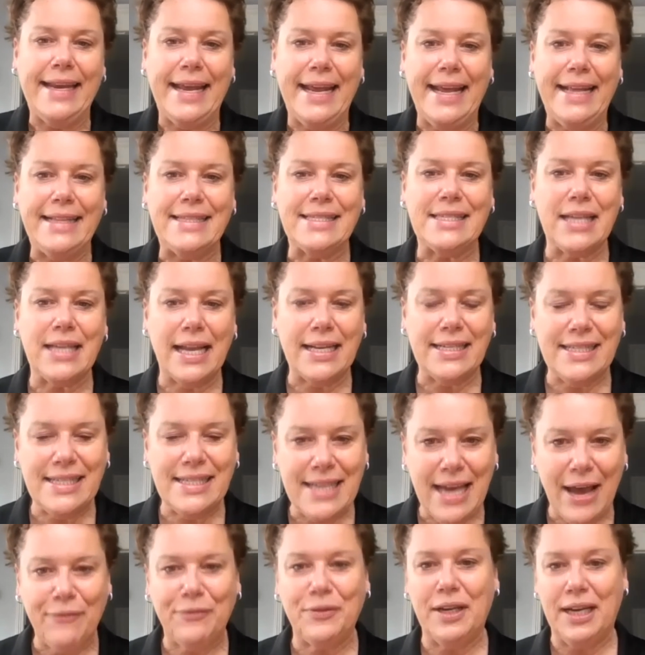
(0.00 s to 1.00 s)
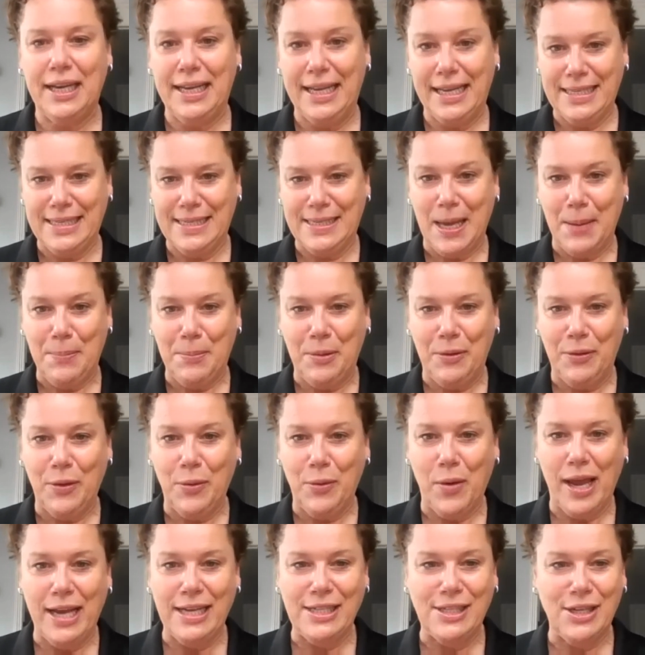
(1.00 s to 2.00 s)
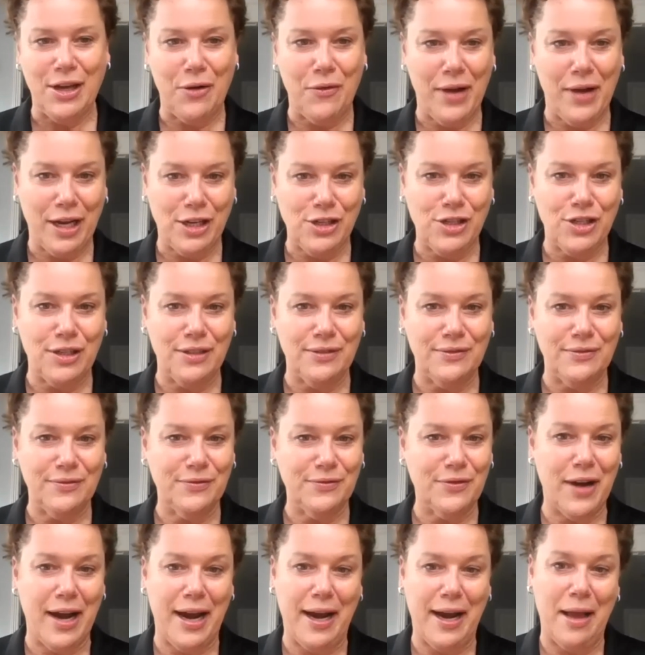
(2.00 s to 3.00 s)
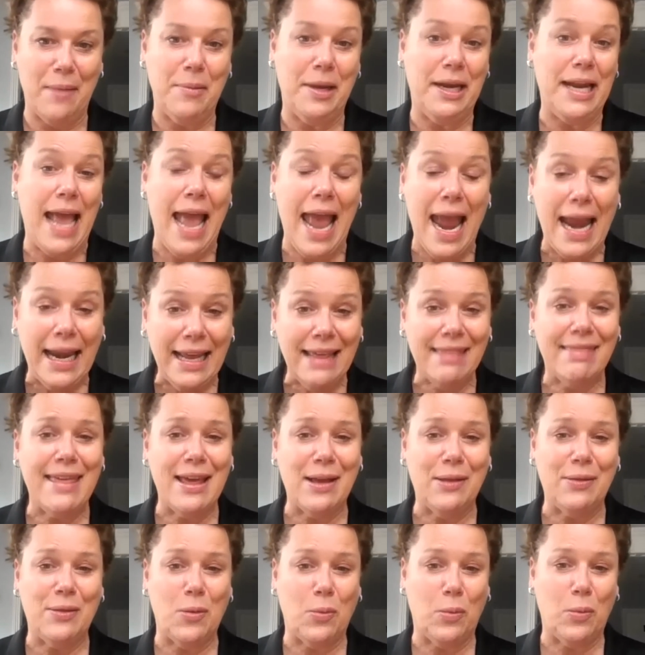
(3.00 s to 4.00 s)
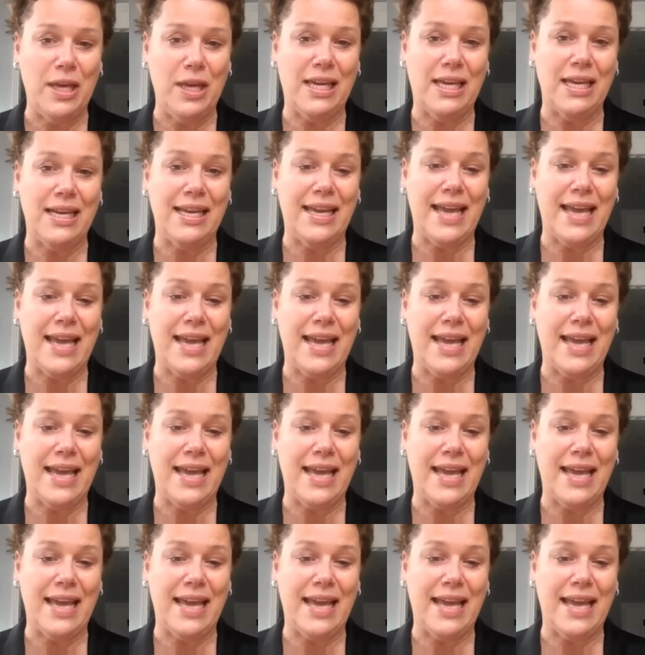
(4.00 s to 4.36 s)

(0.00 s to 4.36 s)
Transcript: it's definitely a step in the right direction, right? I mean, anything that we can